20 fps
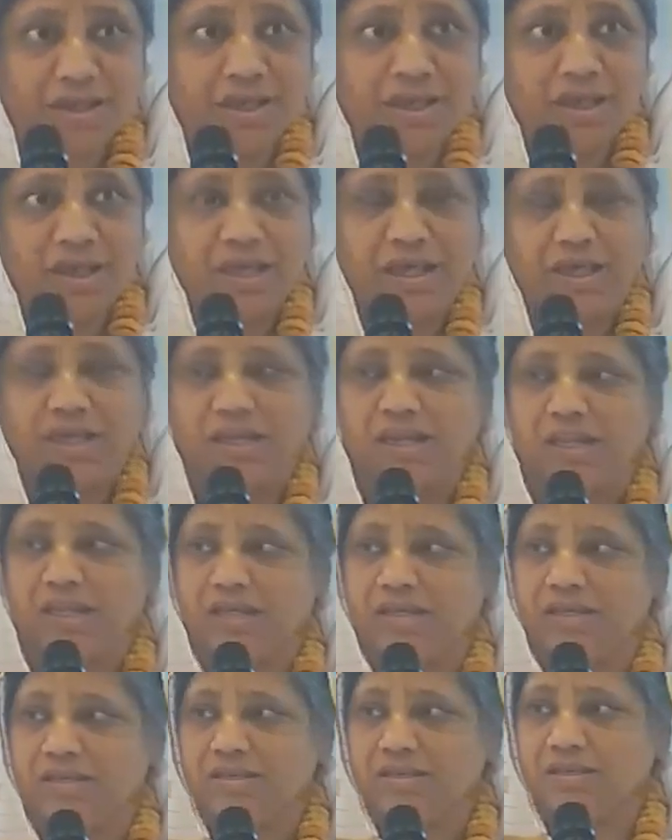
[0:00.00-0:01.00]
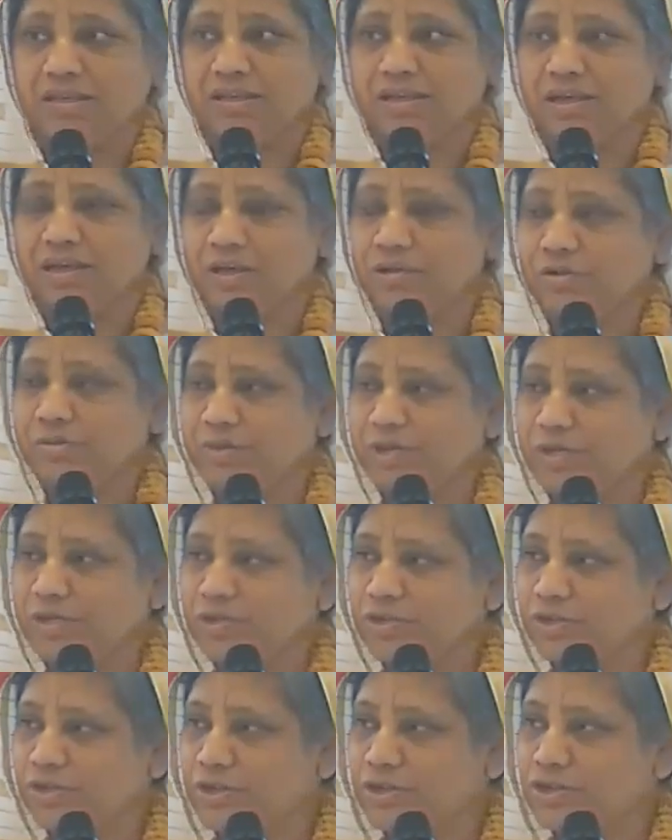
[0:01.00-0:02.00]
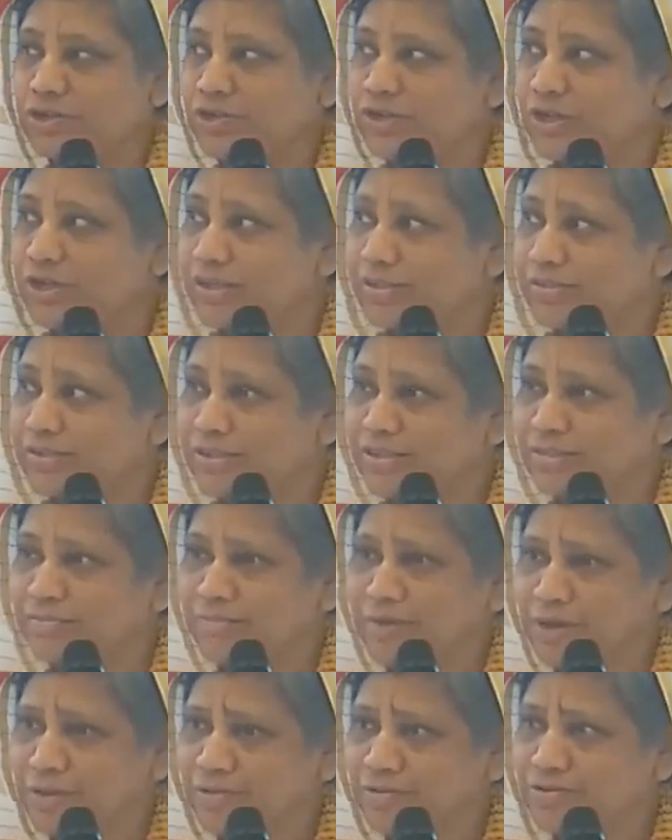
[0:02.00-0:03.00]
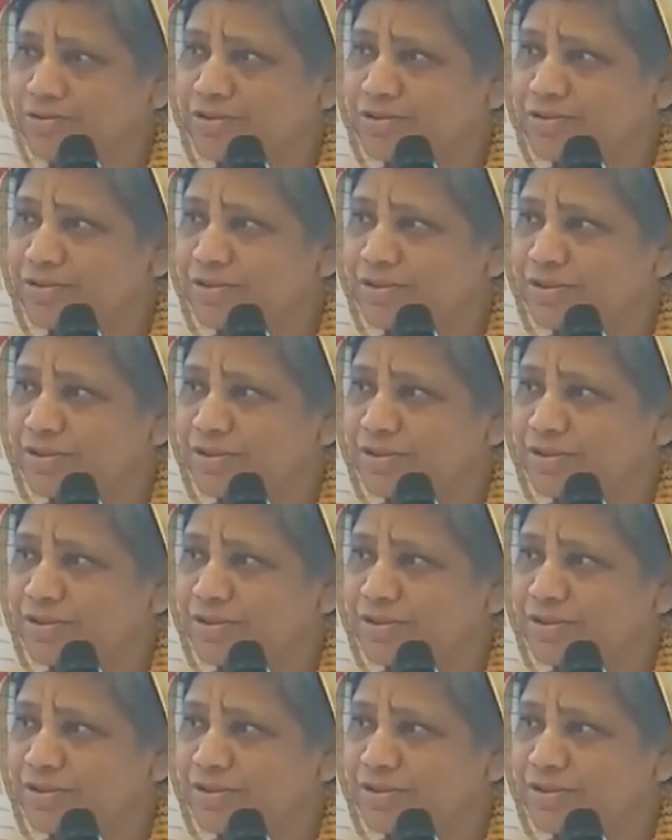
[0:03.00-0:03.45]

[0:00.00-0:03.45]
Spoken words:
I'm like, how am I going to collect this amount?